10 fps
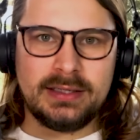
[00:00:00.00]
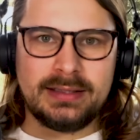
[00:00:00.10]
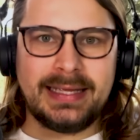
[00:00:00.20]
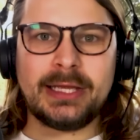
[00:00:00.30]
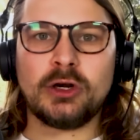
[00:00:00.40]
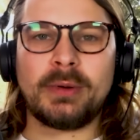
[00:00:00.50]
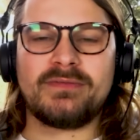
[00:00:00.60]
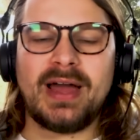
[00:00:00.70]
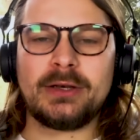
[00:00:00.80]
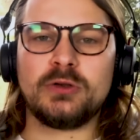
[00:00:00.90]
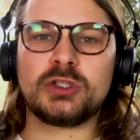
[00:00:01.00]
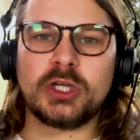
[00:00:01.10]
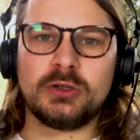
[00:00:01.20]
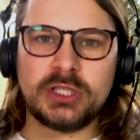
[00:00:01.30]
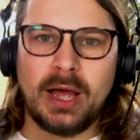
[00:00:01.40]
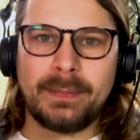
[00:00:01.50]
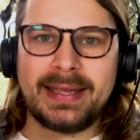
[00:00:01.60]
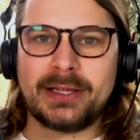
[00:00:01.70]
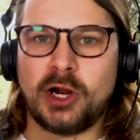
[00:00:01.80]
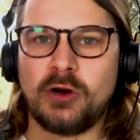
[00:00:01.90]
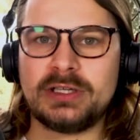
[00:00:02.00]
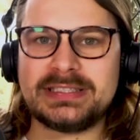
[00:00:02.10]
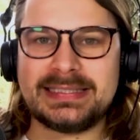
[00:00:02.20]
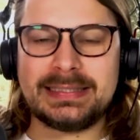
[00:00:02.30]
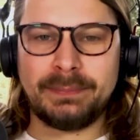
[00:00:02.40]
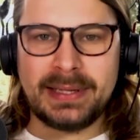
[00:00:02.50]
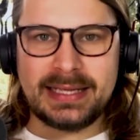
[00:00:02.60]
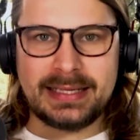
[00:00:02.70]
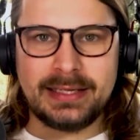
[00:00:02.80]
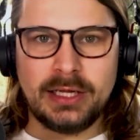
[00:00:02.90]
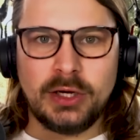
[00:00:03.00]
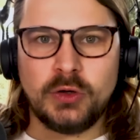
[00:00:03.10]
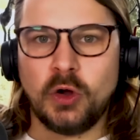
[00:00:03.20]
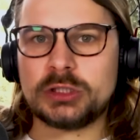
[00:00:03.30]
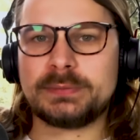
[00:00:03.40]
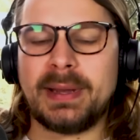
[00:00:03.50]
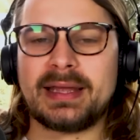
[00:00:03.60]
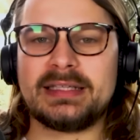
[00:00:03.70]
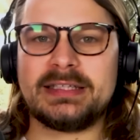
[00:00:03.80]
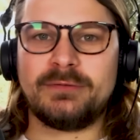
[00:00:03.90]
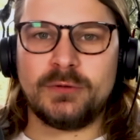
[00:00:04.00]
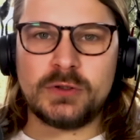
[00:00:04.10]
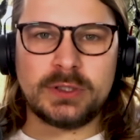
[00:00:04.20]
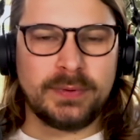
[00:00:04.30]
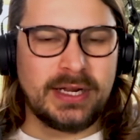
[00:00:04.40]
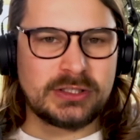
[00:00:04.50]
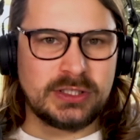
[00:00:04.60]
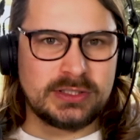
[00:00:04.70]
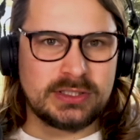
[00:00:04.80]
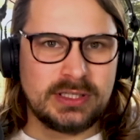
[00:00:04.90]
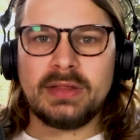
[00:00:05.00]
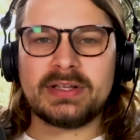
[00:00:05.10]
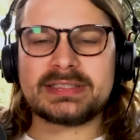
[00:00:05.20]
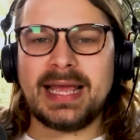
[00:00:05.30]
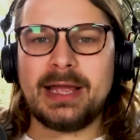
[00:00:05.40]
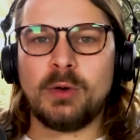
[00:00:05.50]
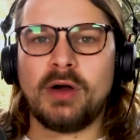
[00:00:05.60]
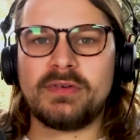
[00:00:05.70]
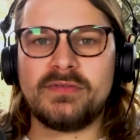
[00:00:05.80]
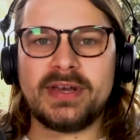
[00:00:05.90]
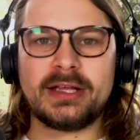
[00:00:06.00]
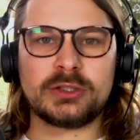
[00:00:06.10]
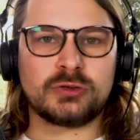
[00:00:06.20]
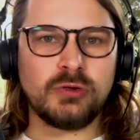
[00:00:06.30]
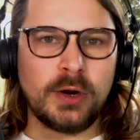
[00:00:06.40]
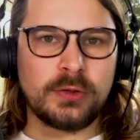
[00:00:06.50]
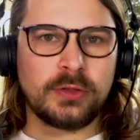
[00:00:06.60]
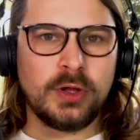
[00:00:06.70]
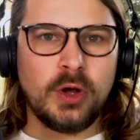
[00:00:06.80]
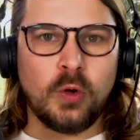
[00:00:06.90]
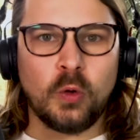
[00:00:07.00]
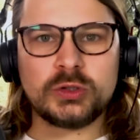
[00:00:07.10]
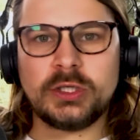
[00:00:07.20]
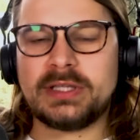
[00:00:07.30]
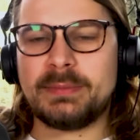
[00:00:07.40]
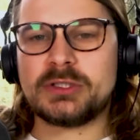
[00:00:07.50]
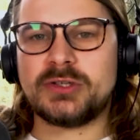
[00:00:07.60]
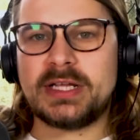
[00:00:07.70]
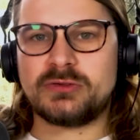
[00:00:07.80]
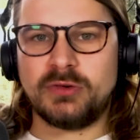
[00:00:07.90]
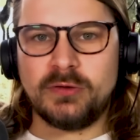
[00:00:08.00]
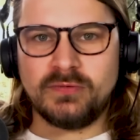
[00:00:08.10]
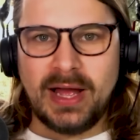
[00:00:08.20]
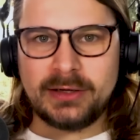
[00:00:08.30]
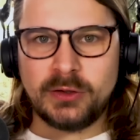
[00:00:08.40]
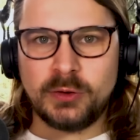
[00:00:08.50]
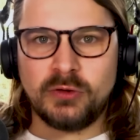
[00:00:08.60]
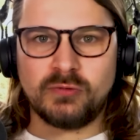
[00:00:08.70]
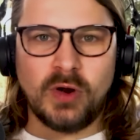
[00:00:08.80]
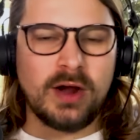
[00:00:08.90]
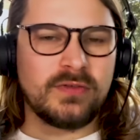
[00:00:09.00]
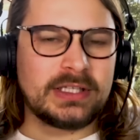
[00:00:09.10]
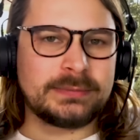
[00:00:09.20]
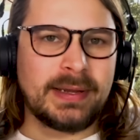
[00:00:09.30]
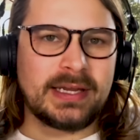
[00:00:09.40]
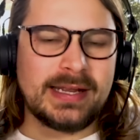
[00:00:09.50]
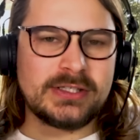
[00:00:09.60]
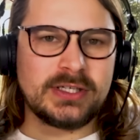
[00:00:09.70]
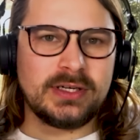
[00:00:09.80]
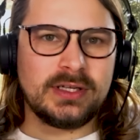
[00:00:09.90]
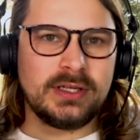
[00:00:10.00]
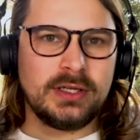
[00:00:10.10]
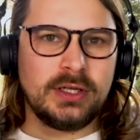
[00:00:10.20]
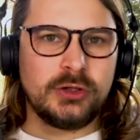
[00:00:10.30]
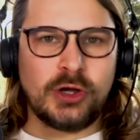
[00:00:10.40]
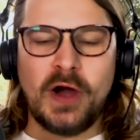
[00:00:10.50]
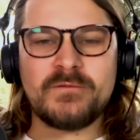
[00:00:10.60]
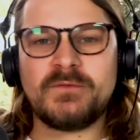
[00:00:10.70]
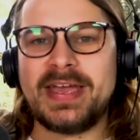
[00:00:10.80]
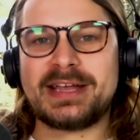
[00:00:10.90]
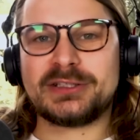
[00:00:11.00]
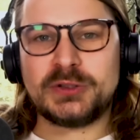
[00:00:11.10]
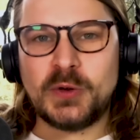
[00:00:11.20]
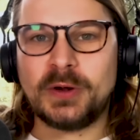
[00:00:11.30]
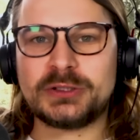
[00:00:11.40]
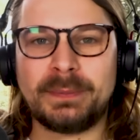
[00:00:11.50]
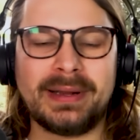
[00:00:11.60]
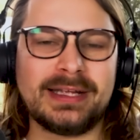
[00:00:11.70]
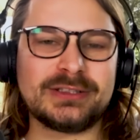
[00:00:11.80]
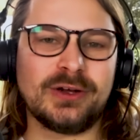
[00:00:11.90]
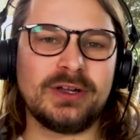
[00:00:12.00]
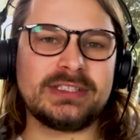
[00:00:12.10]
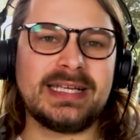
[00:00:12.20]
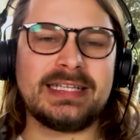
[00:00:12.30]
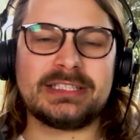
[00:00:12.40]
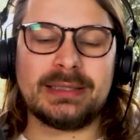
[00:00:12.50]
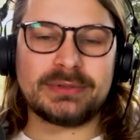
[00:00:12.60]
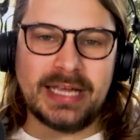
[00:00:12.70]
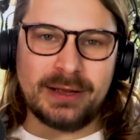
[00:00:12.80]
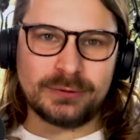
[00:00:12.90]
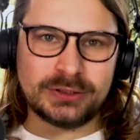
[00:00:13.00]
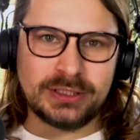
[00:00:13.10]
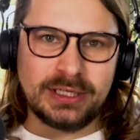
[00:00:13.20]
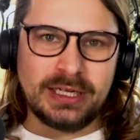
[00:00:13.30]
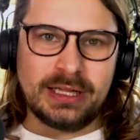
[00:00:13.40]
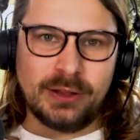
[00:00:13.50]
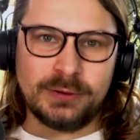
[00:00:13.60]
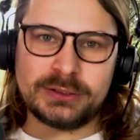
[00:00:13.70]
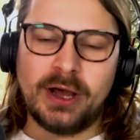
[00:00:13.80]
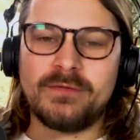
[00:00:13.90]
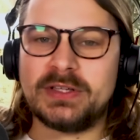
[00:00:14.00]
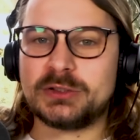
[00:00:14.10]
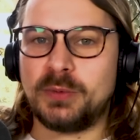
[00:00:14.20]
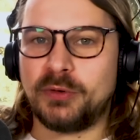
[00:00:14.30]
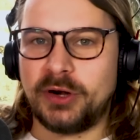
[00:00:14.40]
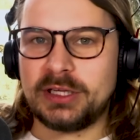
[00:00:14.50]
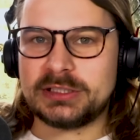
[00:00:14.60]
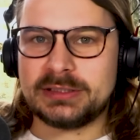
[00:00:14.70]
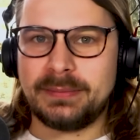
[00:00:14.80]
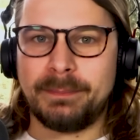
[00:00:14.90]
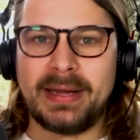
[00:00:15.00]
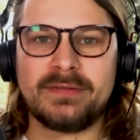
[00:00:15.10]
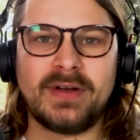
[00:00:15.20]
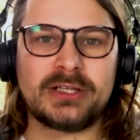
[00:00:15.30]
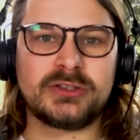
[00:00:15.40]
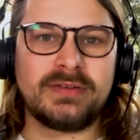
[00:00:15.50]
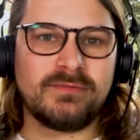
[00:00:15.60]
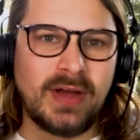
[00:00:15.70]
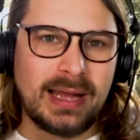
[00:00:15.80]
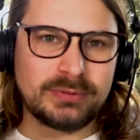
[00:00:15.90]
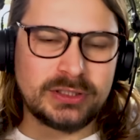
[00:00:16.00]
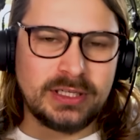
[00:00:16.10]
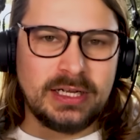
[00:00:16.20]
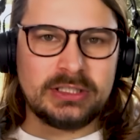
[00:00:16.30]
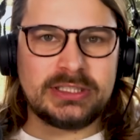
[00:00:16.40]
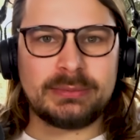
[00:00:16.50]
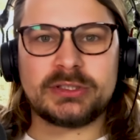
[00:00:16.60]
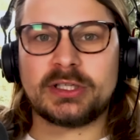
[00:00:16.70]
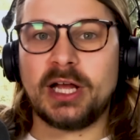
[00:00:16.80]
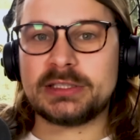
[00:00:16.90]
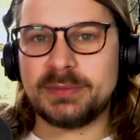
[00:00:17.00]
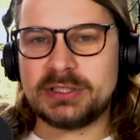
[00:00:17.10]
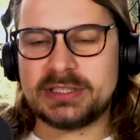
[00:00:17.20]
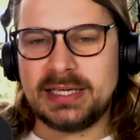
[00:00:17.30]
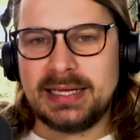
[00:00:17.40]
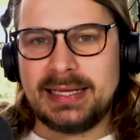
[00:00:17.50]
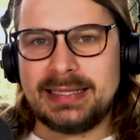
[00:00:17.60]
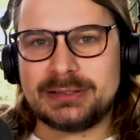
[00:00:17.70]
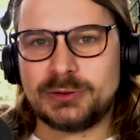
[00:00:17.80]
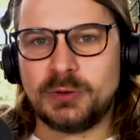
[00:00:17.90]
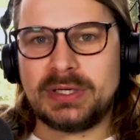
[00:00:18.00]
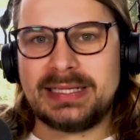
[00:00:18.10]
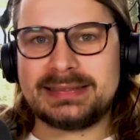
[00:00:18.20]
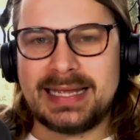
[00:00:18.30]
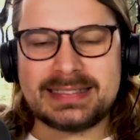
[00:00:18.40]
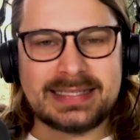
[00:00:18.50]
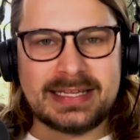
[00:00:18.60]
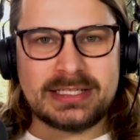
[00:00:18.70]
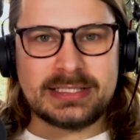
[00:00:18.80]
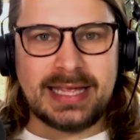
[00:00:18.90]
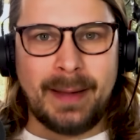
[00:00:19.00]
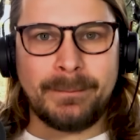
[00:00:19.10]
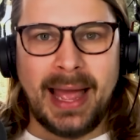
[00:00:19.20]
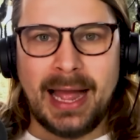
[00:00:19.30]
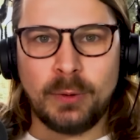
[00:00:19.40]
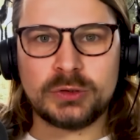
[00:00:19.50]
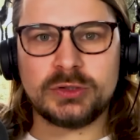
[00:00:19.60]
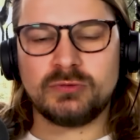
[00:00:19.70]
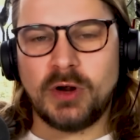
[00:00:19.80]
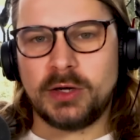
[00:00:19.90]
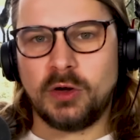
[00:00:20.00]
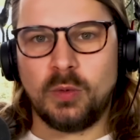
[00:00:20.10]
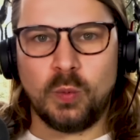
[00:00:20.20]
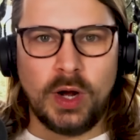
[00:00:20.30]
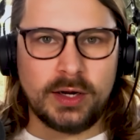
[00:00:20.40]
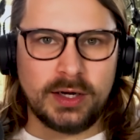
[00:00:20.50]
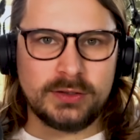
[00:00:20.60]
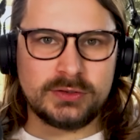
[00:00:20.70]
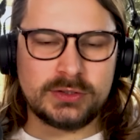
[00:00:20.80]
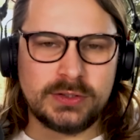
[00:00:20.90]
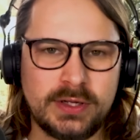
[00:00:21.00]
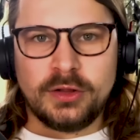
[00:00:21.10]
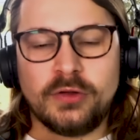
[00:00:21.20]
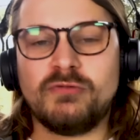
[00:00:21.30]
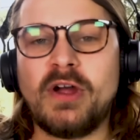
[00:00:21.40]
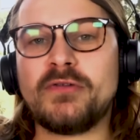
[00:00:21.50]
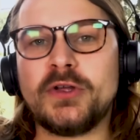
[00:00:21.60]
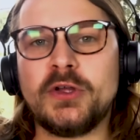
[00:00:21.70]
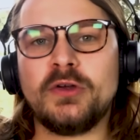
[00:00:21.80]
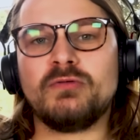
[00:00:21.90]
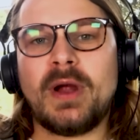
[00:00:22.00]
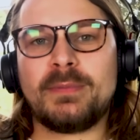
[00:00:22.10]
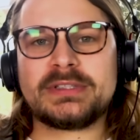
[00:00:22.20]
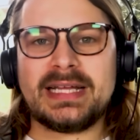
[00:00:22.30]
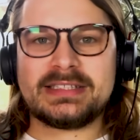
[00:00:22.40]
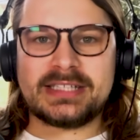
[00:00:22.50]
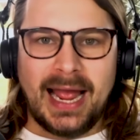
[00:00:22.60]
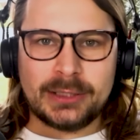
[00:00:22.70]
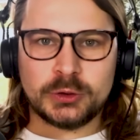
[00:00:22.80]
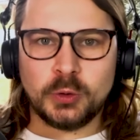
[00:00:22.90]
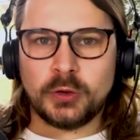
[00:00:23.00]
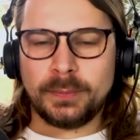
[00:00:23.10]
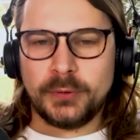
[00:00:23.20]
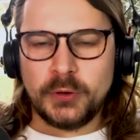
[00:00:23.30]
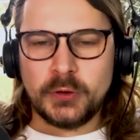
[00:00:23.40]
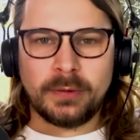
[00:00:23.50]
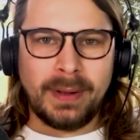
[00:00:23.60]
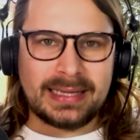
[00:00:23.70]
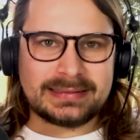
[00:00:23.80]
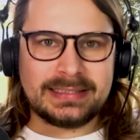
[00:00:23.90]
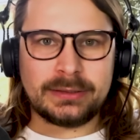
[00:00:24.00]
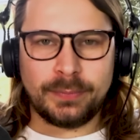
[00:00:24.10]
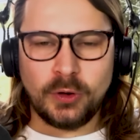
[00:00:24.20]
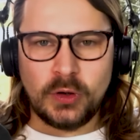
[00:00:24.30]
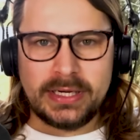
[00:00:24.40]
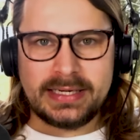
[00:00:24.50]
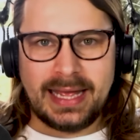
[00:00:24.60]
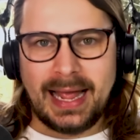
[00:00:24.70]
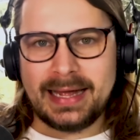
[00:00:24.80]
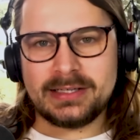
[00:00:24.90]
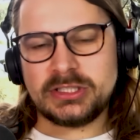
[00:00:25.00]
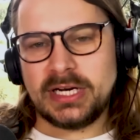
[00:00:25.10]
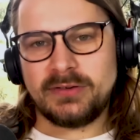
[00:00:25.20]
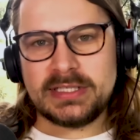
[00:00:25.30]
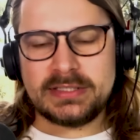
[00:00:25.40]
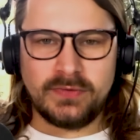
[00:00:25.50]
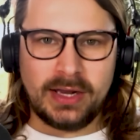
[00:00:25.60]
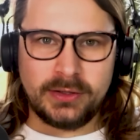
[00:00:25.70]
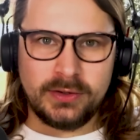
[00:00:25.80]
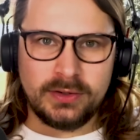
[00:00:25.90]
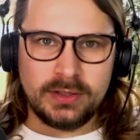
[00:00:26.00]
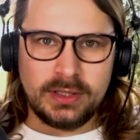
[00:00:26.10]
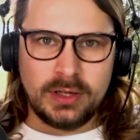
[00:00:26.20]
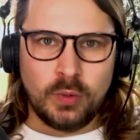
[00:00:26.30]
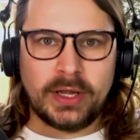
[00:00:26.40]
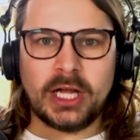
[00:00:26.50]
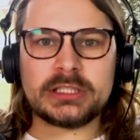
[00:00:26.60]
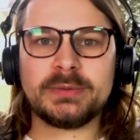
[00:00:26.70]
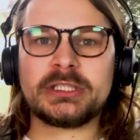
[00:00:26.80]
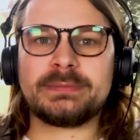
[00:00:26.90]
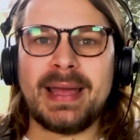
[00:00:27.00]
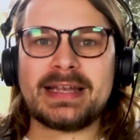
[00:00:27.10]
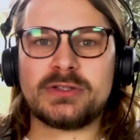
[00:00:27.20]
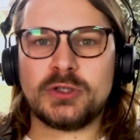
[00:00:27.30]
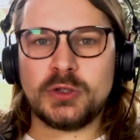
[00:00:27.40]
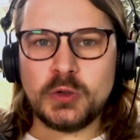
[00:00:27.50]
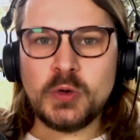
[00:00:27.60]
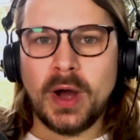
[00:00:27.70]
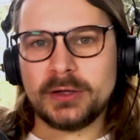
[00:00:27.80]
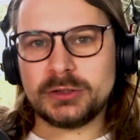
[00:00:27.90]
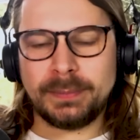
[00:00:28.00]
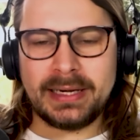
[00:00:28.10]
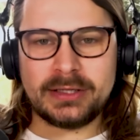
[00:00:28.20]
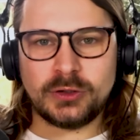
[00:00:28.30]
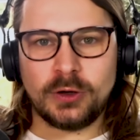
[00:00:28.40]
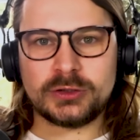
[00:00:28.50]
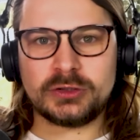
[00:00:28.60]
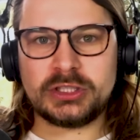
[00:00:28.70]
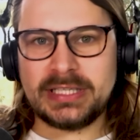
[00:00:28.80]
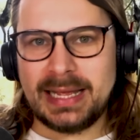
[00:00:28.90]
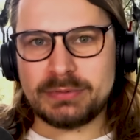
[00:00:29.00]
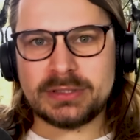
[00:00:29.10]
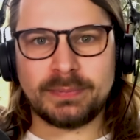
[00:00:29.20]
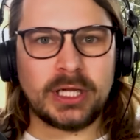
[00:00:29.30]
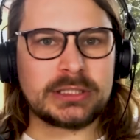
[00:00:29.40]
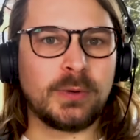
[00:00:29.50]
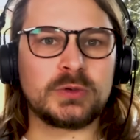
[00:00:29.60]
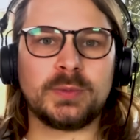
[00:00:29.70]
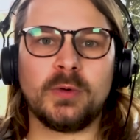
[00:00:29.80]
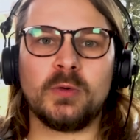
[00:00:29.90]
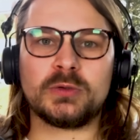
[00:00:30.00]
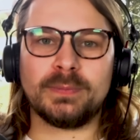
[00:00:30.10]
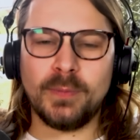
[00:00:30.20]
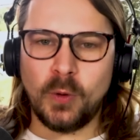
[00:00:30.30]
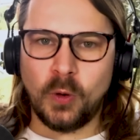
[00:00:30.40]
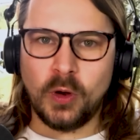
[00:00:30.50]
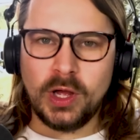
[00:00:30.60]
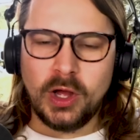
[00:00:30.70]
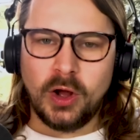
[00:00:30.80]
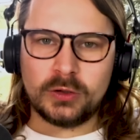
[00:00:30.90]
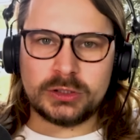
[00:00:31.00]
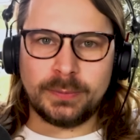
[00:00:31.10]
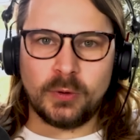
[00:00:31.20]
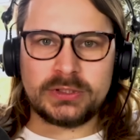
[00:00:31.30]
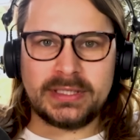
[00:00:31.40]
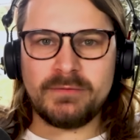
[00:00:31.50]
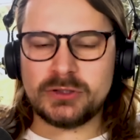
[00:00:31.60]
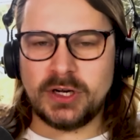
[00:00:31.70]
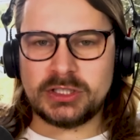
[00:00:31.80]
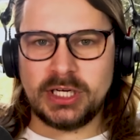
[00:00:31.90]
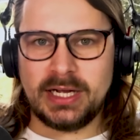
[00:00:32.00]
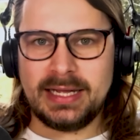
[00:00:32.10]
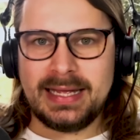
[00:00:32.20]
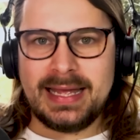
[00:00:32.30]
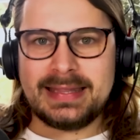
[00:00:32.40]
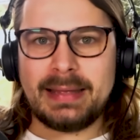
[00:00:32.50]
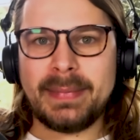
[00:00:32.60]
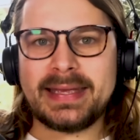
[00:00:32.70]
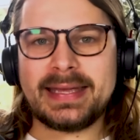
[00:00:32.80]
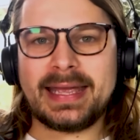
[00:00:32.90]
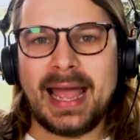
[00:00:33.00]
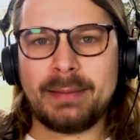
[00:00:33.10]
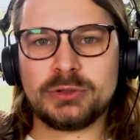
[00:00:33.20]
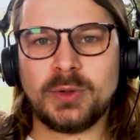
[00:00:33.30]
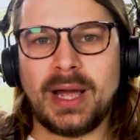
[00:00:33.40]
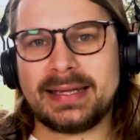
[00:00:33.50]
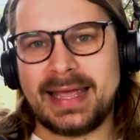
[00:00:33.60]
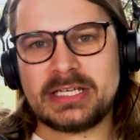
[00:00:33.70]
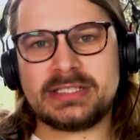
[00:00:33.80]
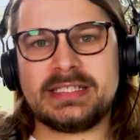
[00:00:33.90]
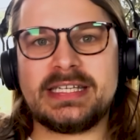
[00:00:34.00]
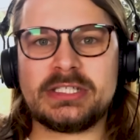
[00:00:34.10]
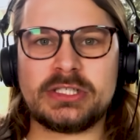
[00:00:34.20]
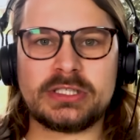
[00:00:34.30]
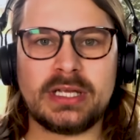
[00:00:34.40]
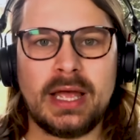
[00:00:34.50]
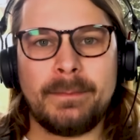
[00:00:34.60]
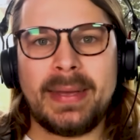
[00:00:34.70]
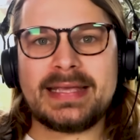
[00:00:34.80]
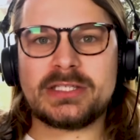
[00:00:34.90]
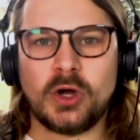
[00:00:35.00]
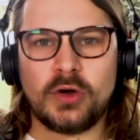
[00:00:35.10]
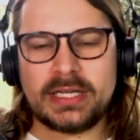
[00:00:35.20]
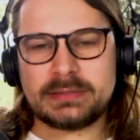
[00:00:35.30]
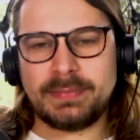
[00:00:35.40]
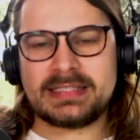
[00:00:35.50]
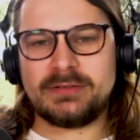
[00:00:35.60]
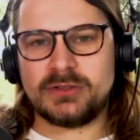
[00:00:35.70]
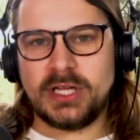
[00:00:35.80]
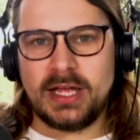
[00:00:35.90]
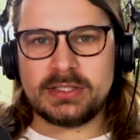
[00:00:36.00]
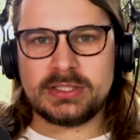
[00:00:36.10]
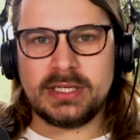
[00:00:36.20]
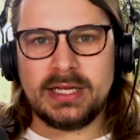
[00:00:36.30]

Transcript: The economic value shows up in current GDP, not speculative future predictions. The scale of NVIDIA's growth also demonstrates real value rather than speculation. You can't fake $200 billion in chip sales. Those are physical products manufactured in fabs, shipped to customers, installed in data centers, and powered to run on workloads. The revenue represents actual compute capacity deployed and generating value. When customers spend $200 billion on chips plus multiples more on supporting infrastructure, they're making capital allocation decisions based on expected returns.